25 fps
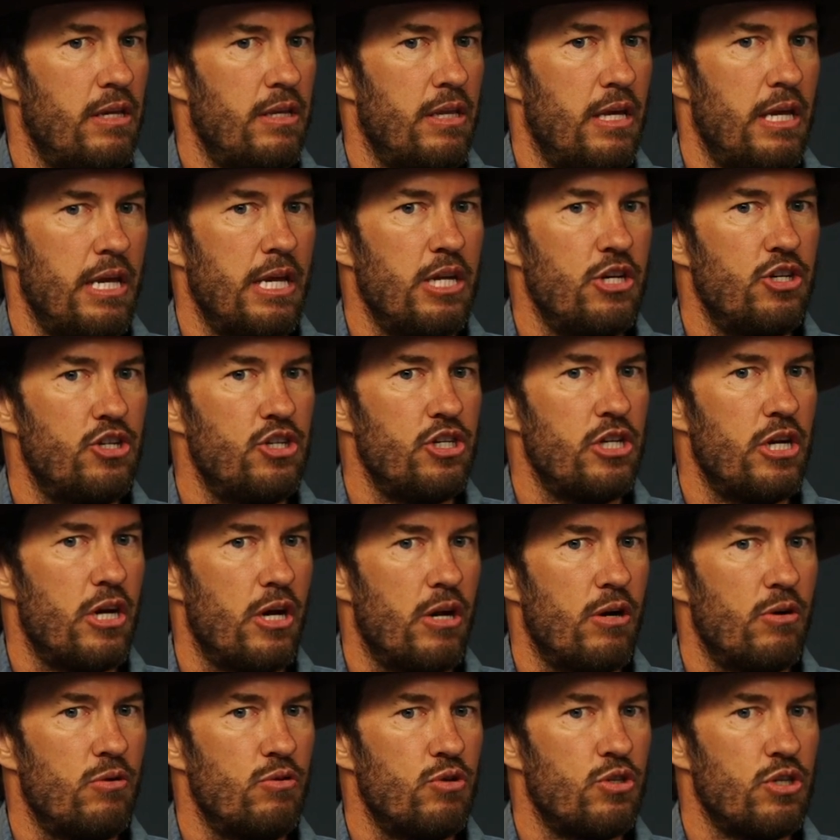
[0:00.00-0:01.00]
the
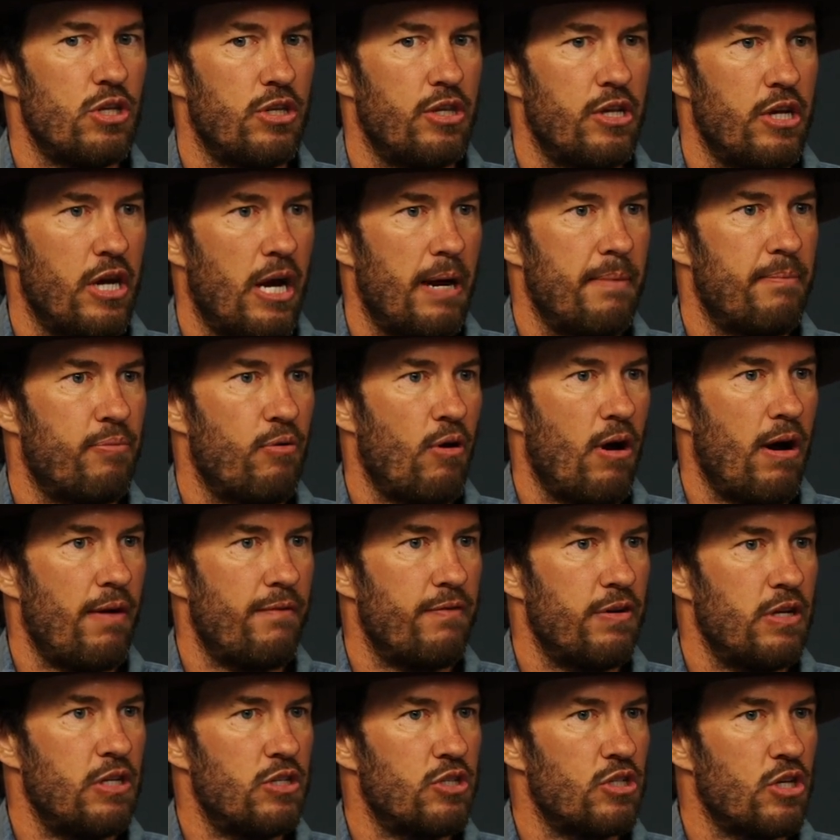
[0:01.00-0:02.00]
NGOs and the
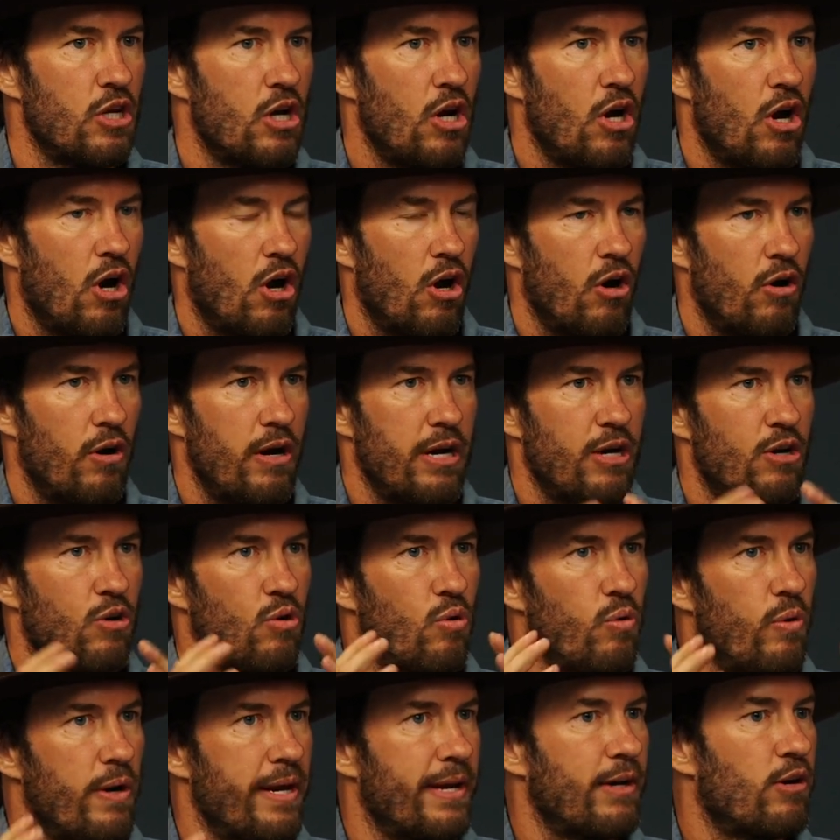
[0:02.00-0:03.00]
nonprofits are a
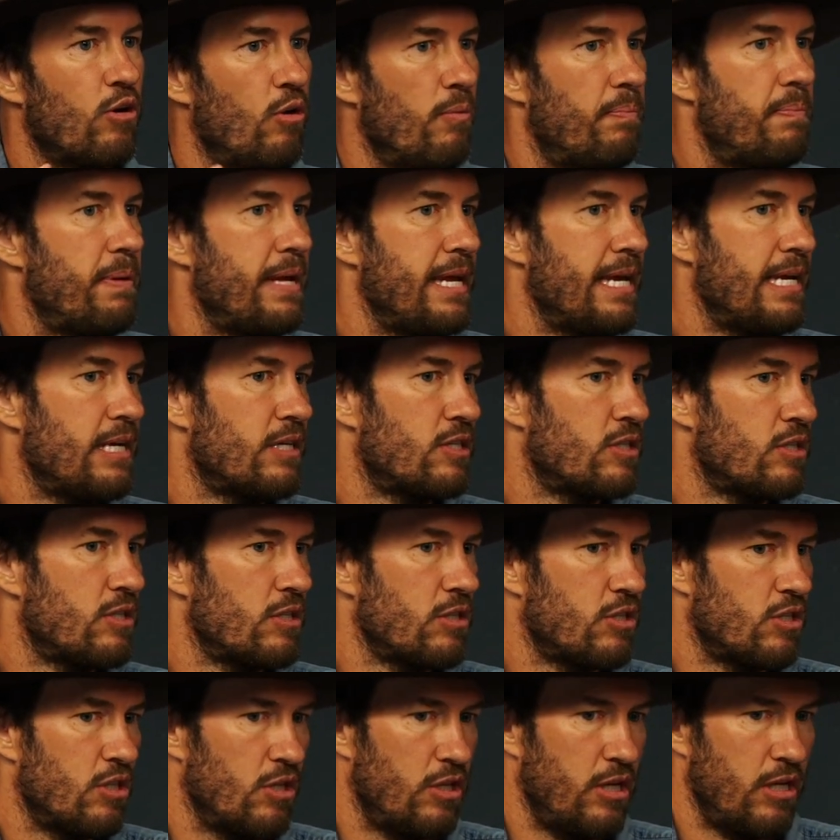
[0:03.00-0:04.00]
critical piece
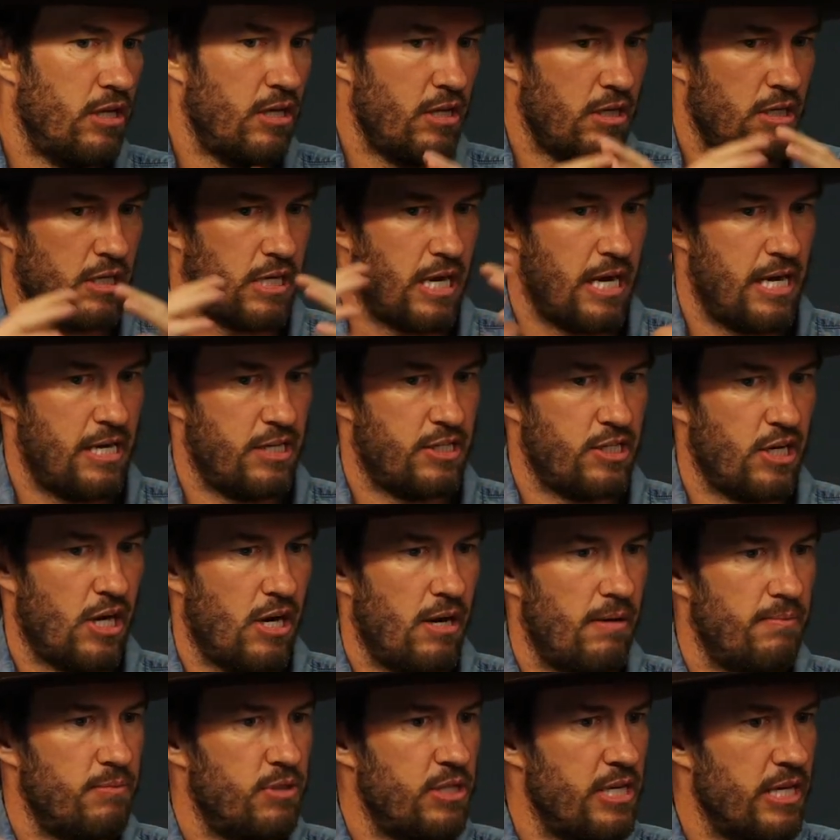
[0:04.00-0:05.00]
to the kind of
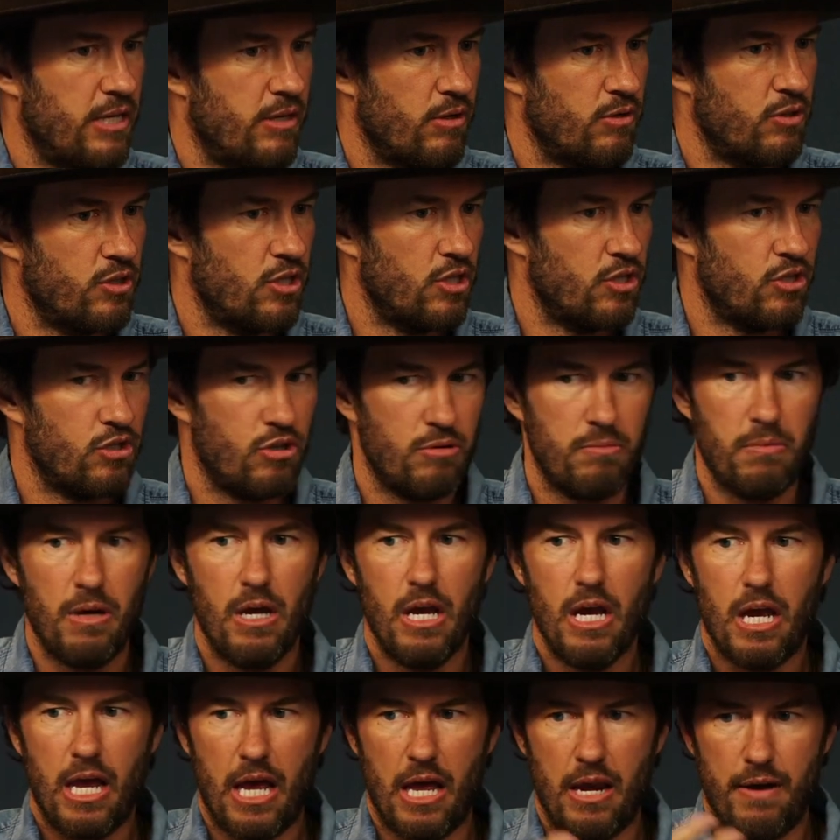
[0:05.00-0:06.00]
TOMS ecosystem.
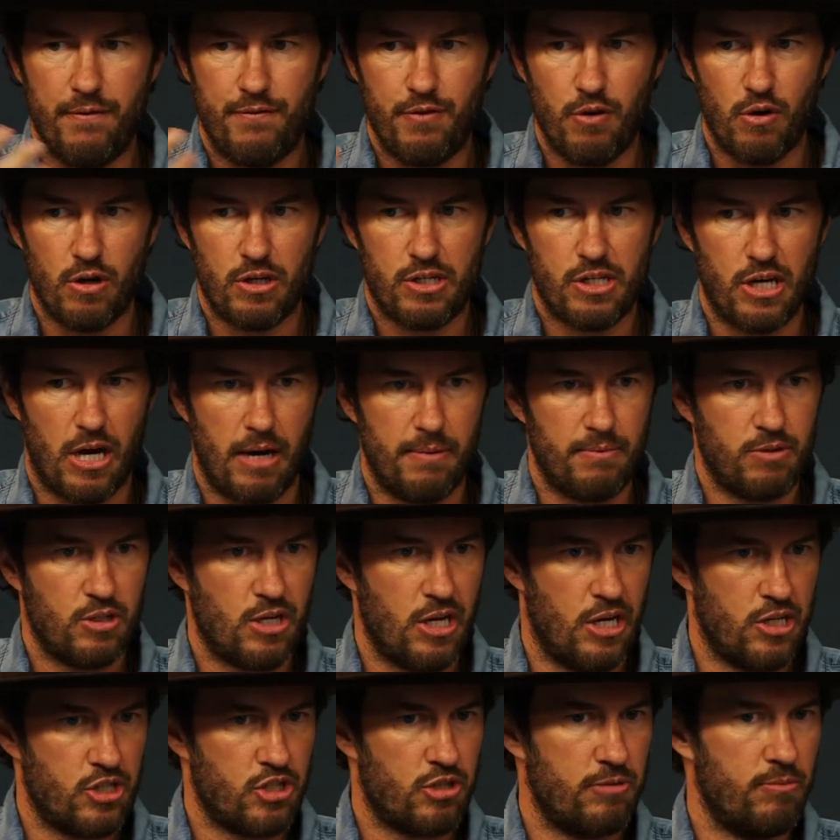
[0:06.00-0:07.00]
And if you're a TOMS
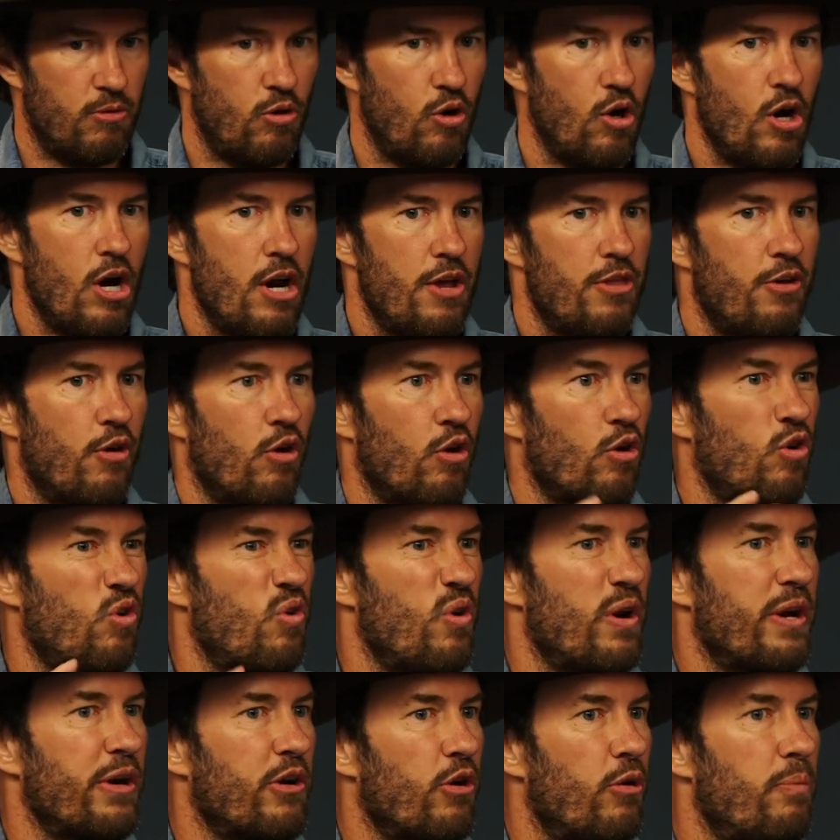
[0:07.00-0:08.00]
customer, they're a
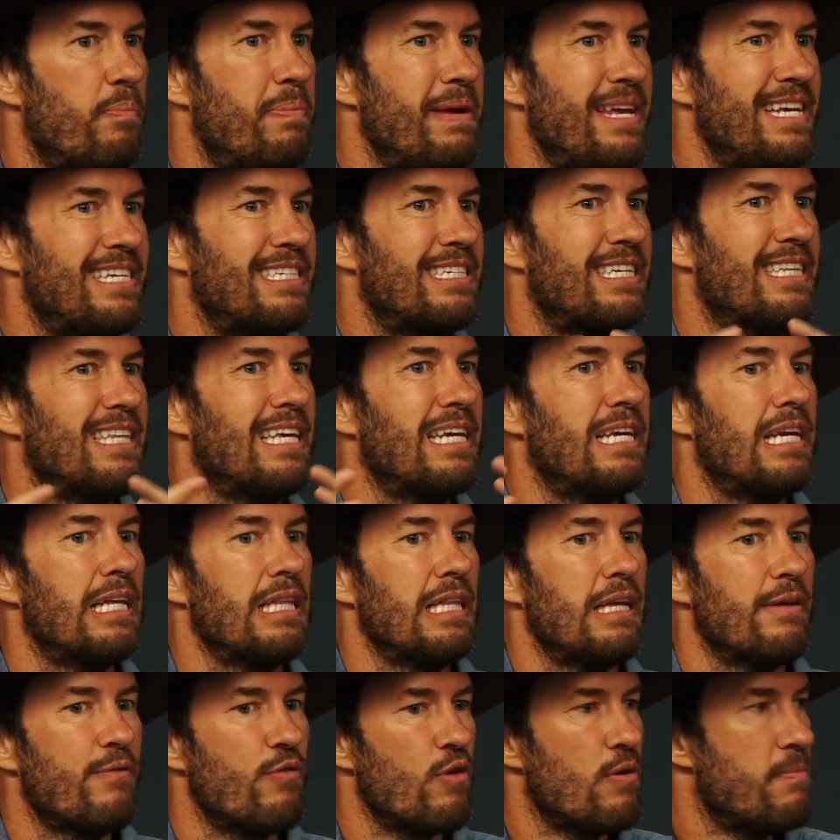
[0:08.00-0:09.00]
critical piece to the
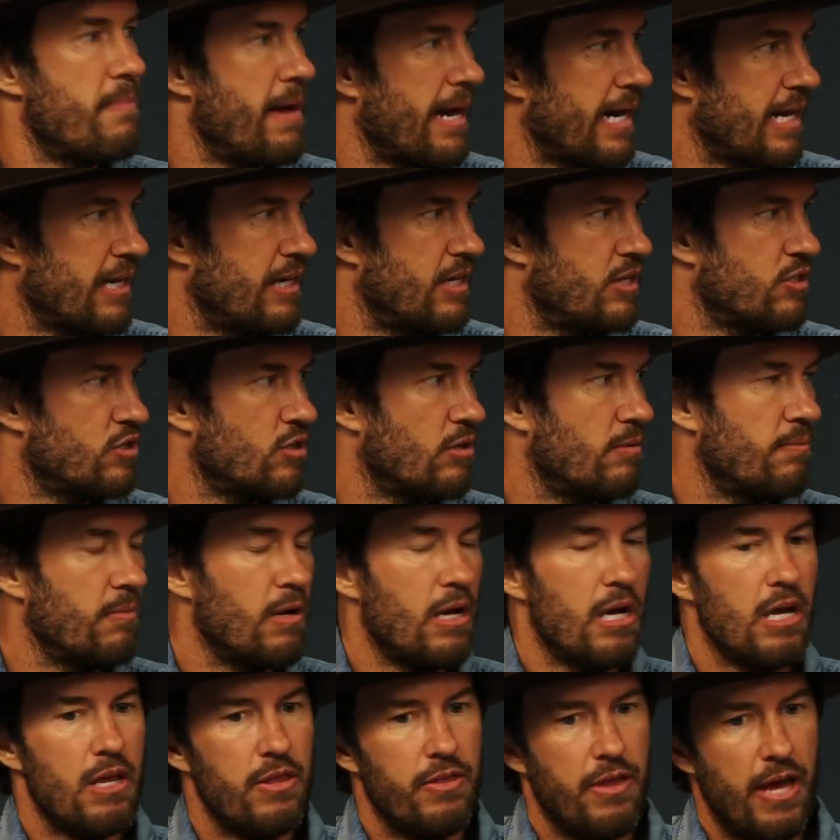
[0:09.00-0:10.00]
delivery mechanism
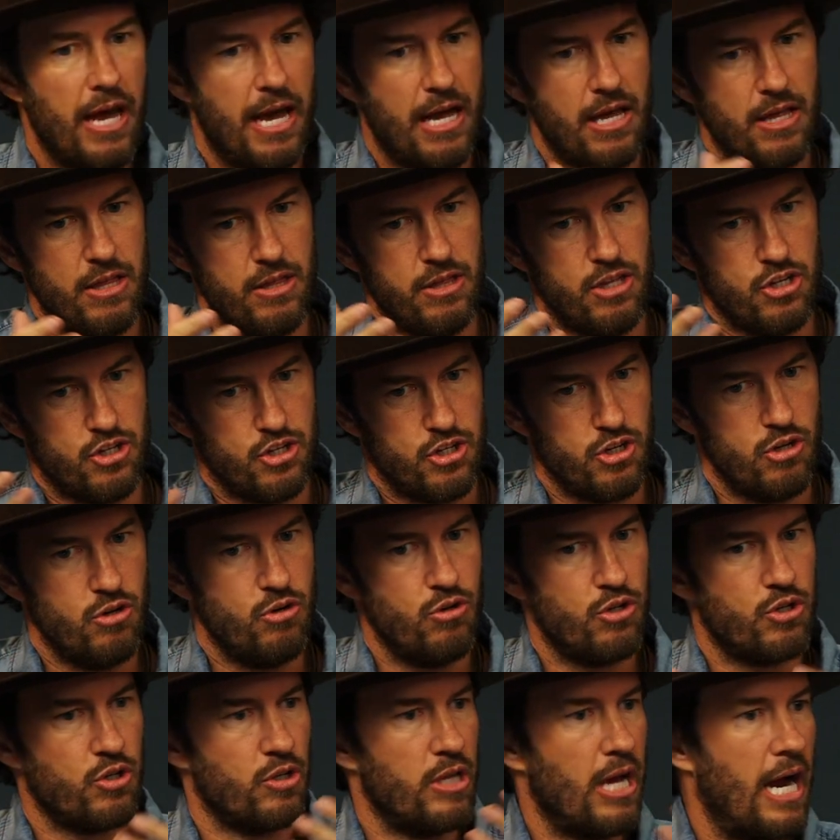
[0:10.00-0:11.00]
that the
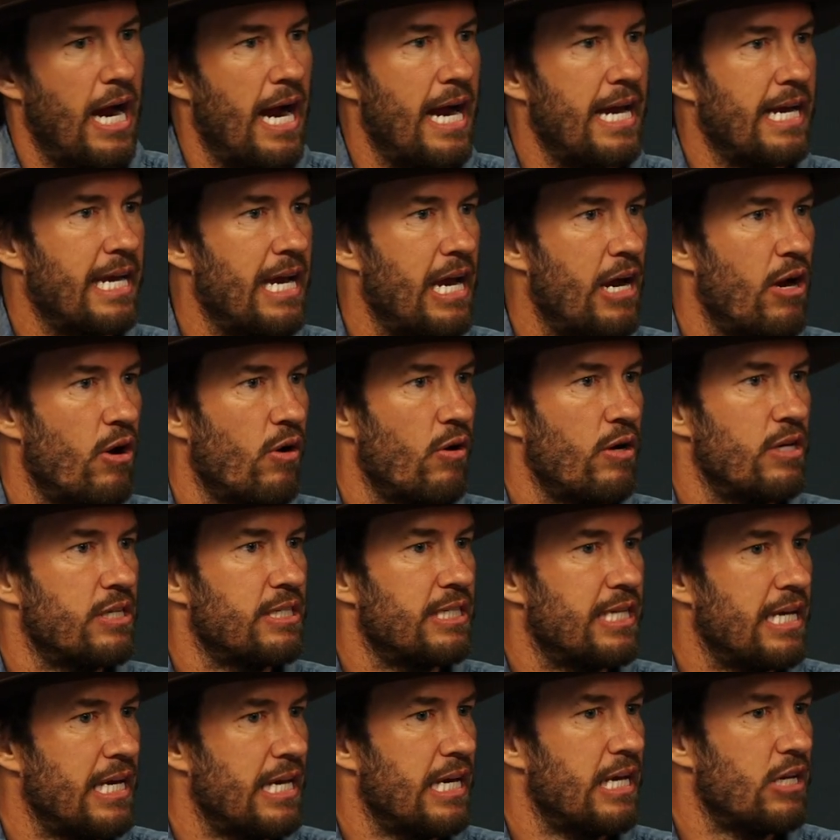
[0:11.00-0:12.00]
shoes or the eye care is
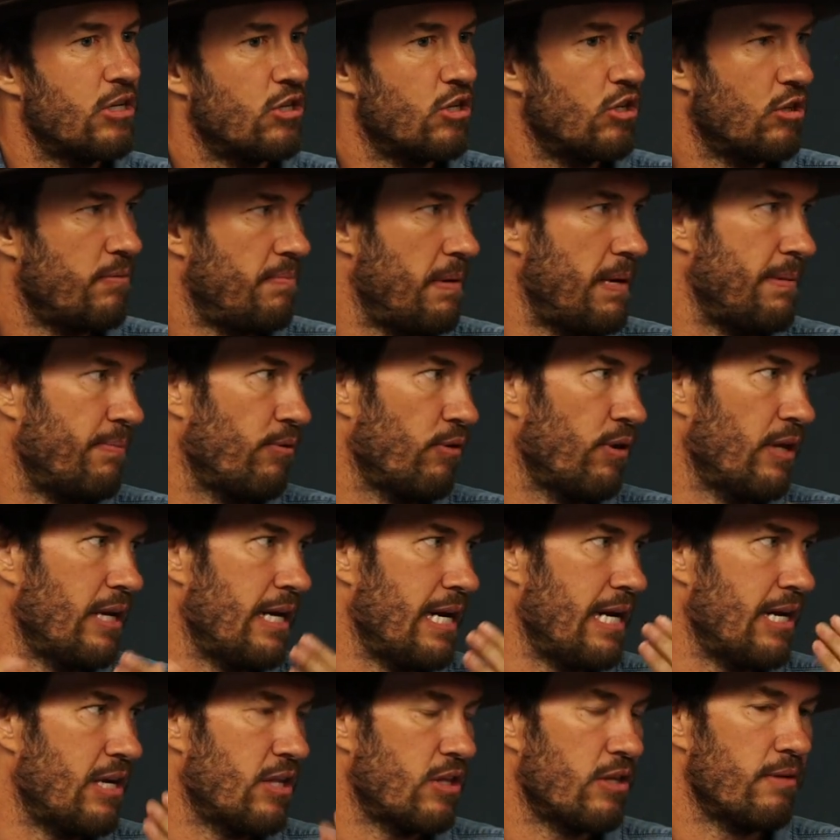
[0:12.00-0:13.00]
getting to the people that
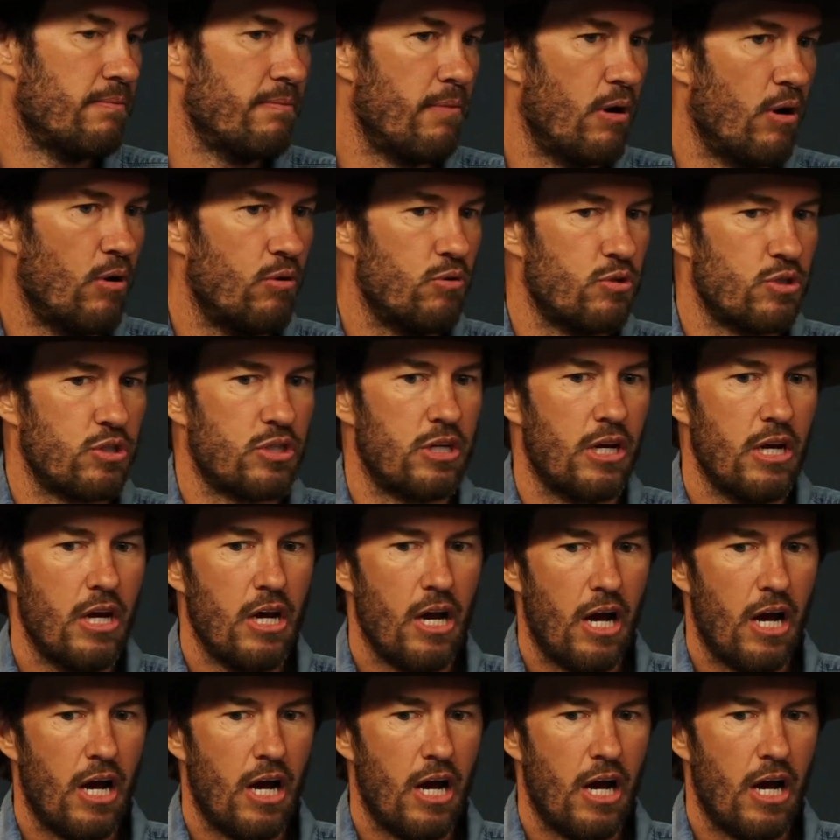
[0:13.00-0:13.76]
need it the most.